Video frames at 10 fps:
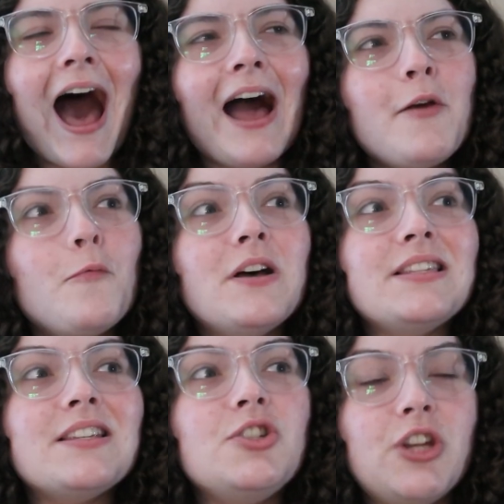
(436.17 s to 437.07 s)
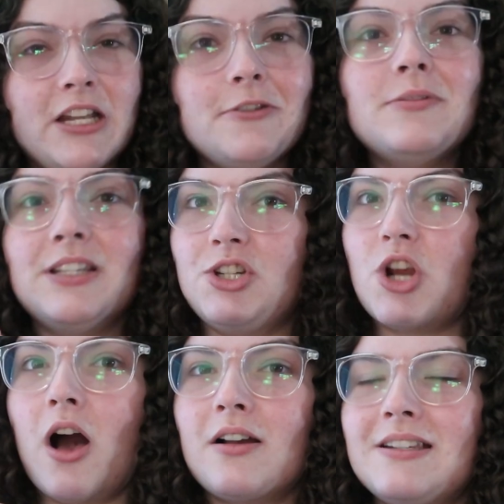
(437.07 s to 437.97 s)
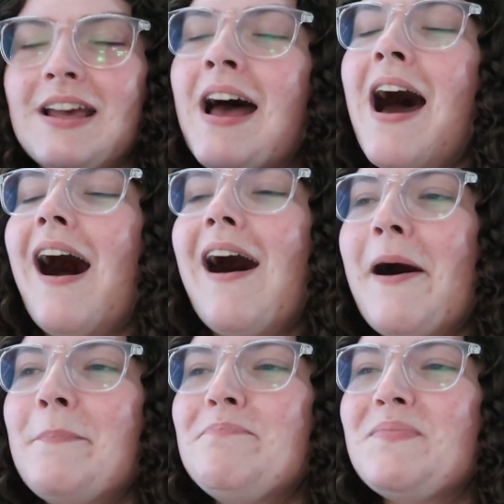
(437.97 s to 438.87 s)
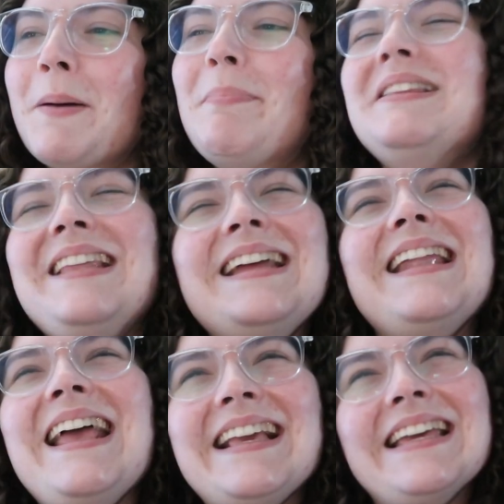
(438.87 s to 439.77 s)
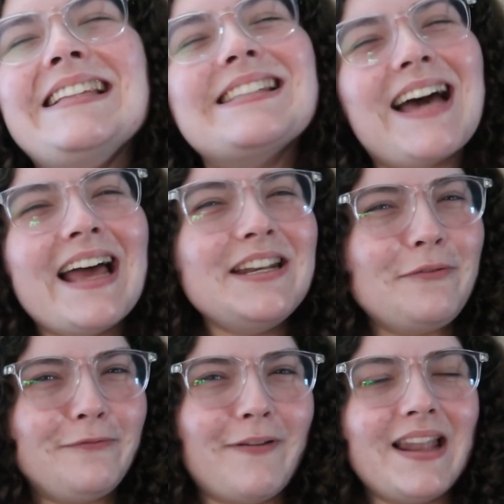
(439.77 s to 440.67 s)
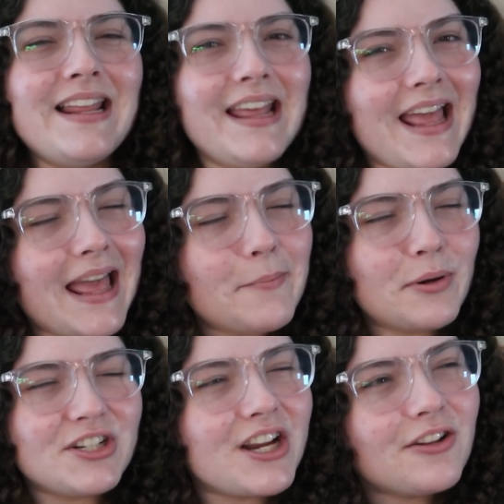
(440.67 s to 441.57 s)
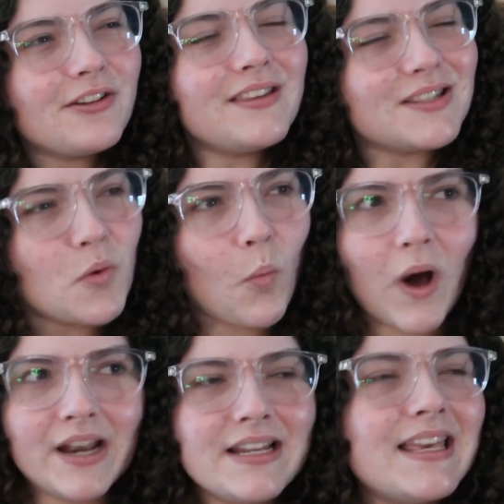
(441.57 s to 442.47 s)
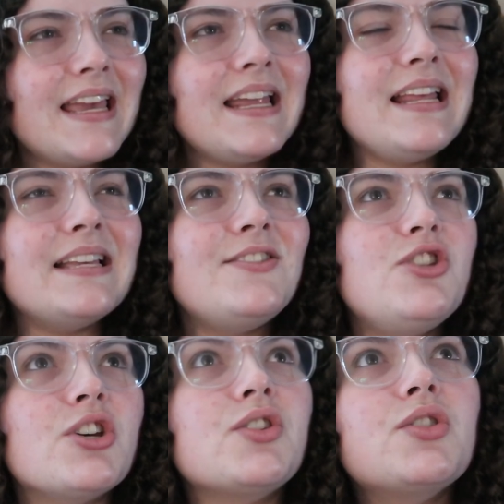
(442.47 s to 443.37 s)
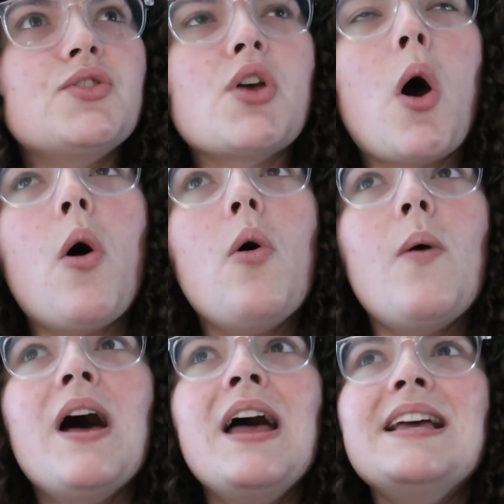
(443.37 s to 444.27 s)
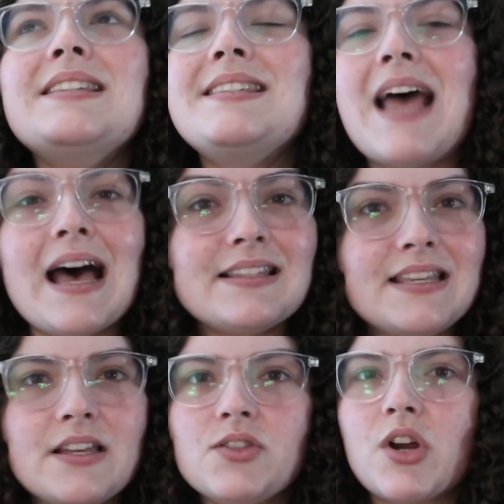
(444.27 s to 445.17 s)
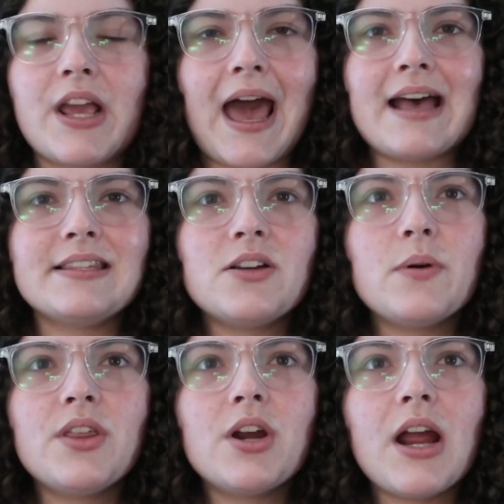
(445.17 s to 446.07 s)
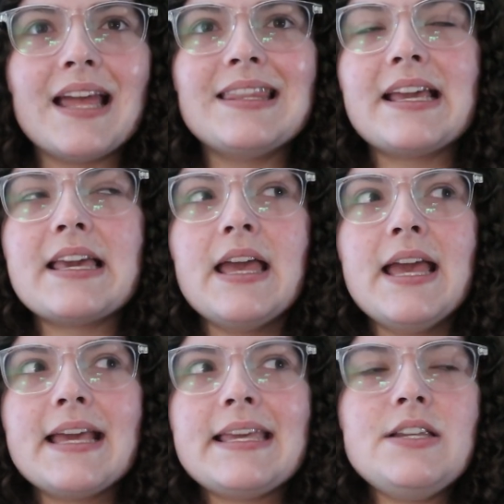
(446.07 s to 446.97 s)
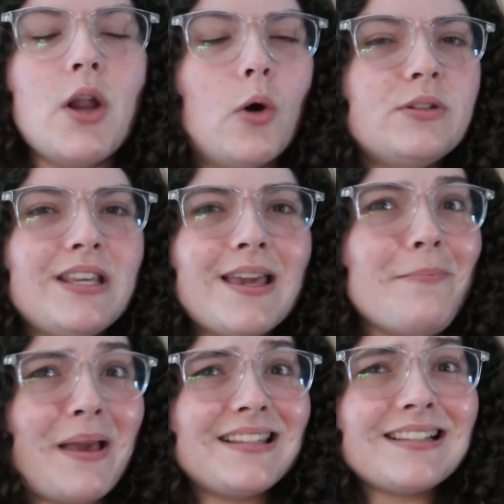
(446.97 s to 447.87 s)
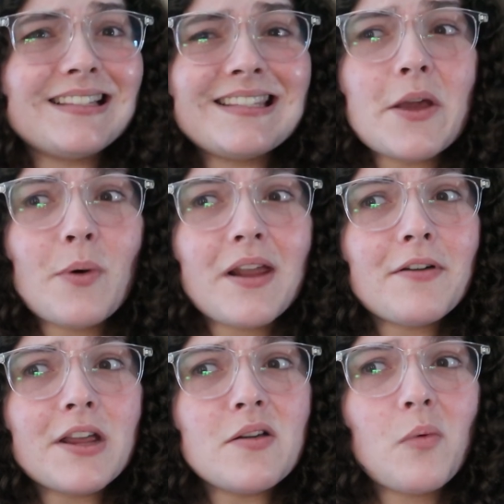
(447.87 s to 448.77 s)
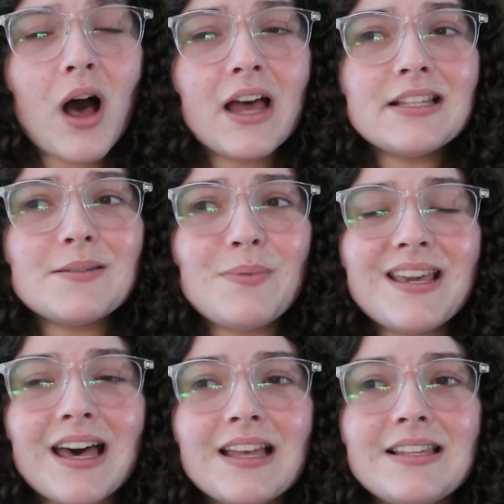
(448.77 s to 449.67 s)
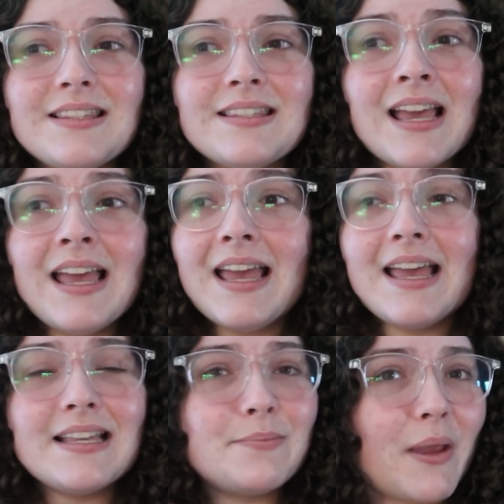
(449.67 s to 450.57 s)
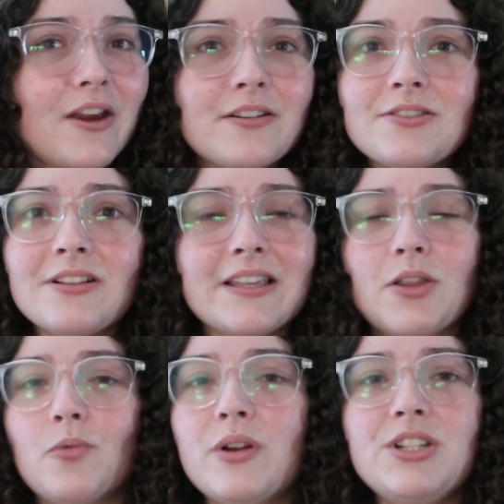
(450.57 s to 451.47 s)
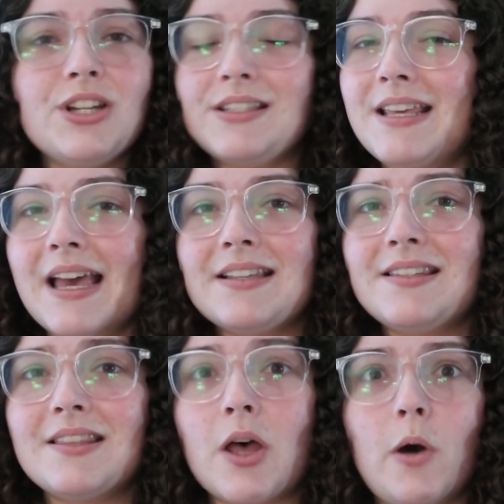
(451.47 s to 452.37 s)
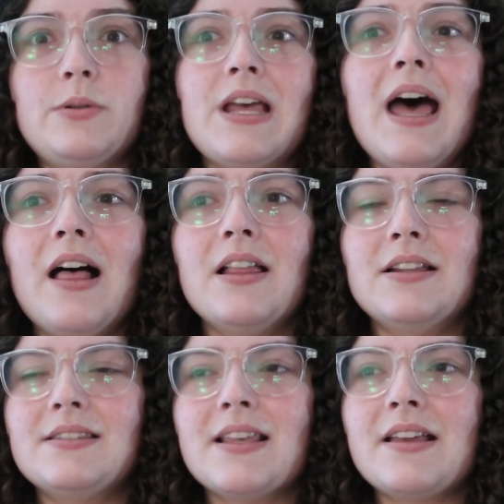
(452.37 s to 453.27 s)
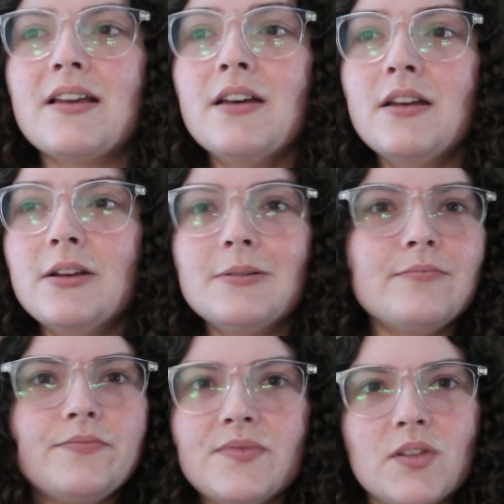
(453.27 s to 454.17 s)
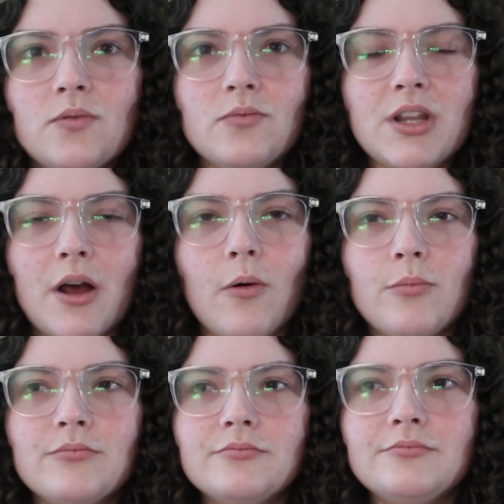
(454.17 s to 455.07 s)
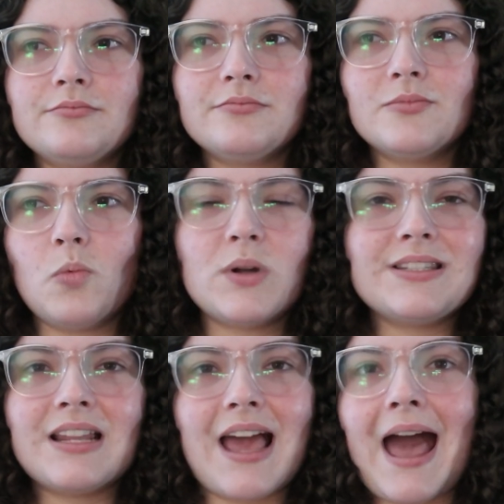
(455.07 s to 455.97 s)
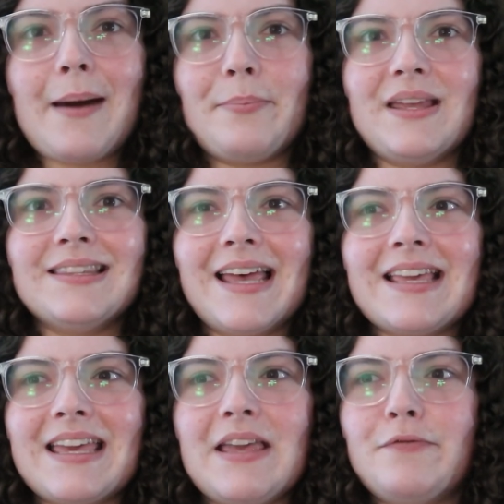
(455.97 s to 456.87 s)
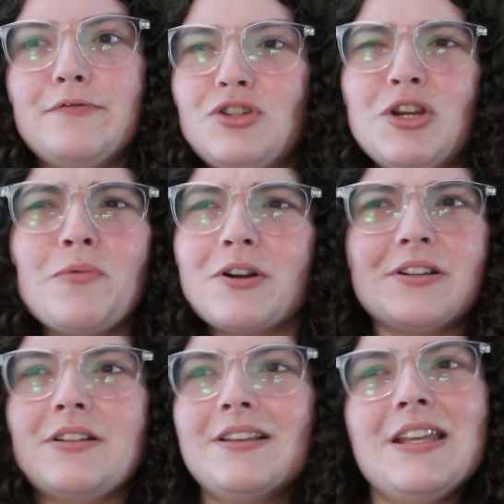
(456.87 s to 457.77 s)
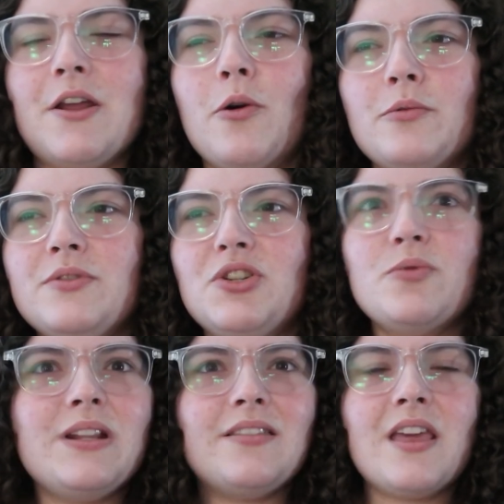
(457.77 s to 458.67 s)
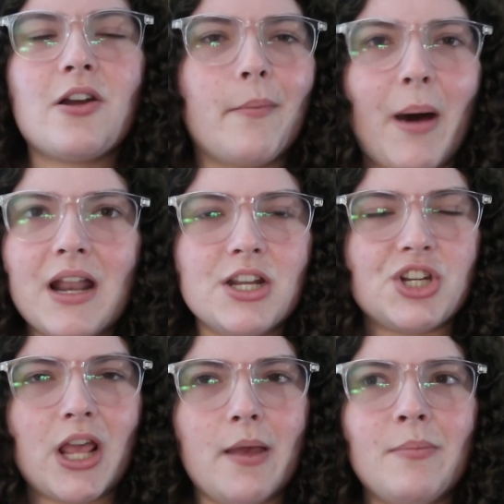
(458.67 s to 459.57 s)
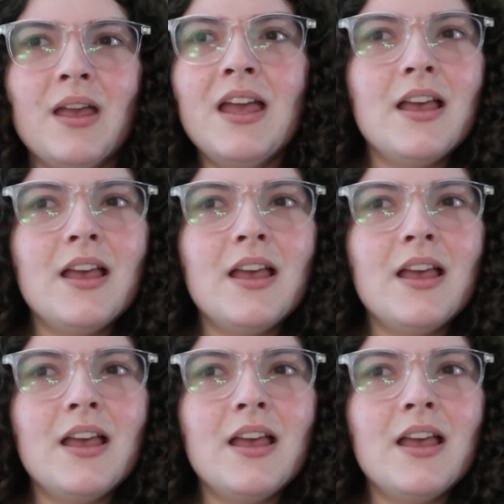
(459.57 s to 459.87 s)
I was genuinely shocked. But then it gets kind of funny. In particular, this one kid is just so sassy and sarcastic with her, and like he knows he can basically say whatever he wants because his parents are like the richest guests at the hotel, and it's like, you know, what's gonna happen? Like, if she were to, you know, do anything or punish him,